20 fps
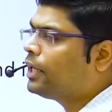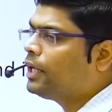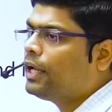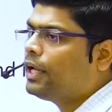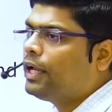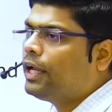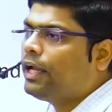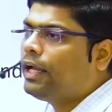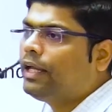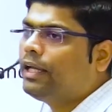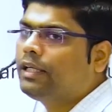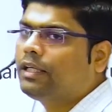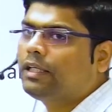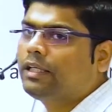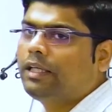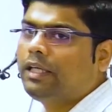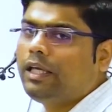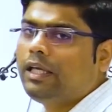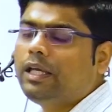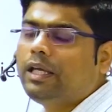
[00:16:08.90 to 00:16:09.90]
in
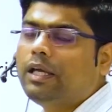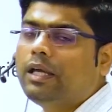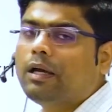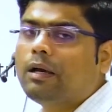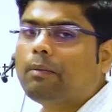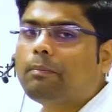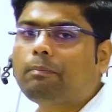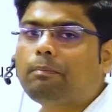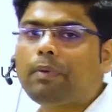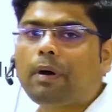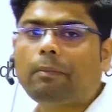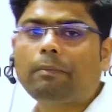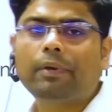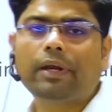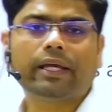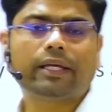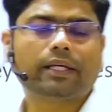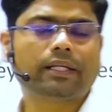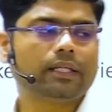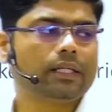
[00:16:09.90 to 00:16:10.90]
key
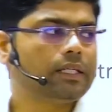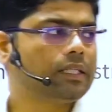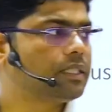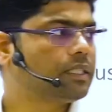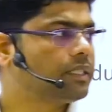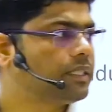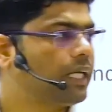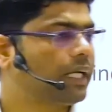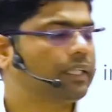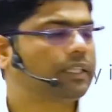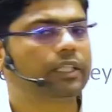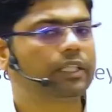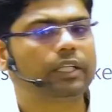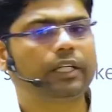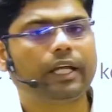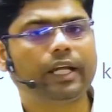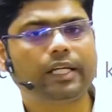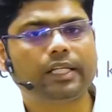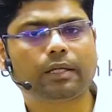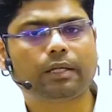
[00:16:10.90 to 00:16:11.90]
public sector
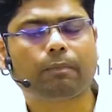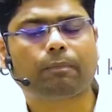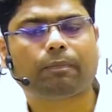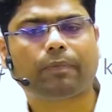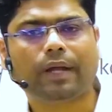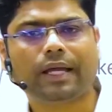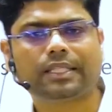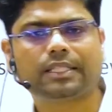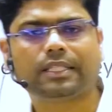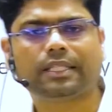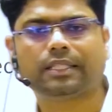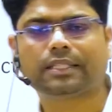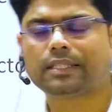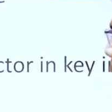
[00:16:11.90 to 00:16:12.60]
enterprises,